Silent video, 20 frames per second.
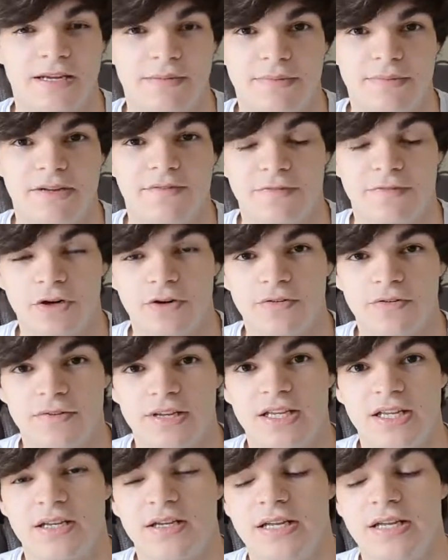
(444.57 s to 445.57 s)
can be involved
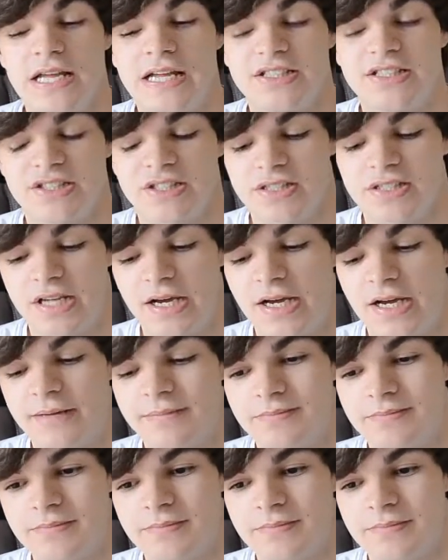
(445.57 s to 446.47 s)
in is that